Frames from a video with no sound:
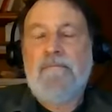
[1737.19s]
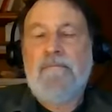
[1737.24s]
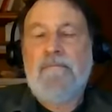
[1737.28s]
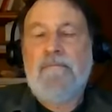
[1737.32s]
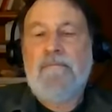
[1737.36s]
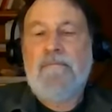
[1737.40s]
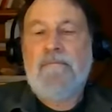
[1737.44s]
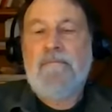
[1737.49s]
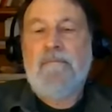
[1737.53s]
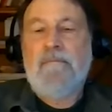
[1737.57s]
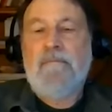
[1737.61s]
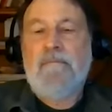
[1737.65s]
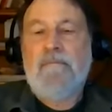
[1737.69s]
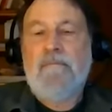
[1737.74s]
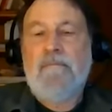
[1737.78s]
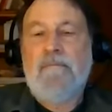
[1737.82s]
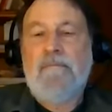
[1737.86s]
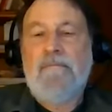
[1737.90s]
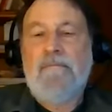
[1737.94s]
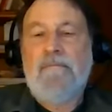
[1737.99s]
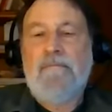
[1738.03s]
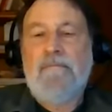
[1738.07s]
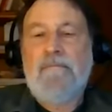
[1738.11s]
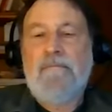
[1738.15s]

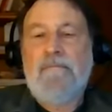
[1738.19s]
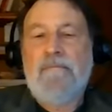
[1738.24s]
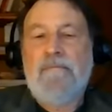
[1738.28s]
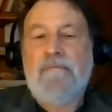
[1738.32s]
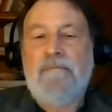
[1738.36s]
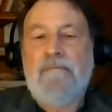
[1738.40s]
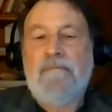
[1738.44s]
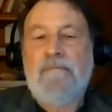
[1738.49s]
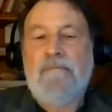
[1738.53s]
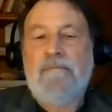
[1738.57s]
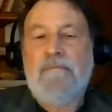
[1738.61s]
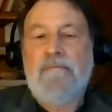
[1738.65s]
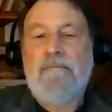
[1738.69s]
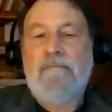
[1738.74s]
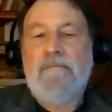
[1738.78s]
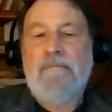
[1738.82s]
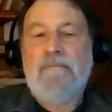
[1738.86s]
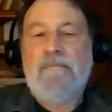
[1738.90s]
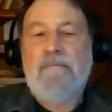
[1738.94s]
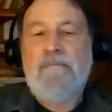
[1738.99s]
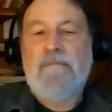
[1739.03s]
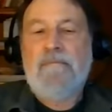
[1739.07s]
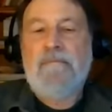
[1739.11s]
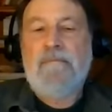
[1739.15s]

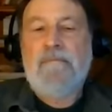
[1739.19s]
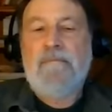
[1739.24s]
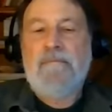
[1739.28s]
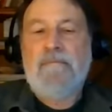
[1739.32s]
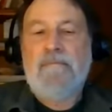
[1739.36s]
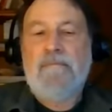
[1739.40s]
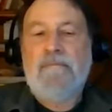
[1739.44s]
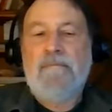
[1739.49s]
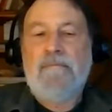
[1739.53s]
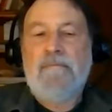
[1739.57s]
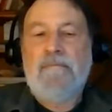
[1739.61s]
No words are spoken by the person on screen.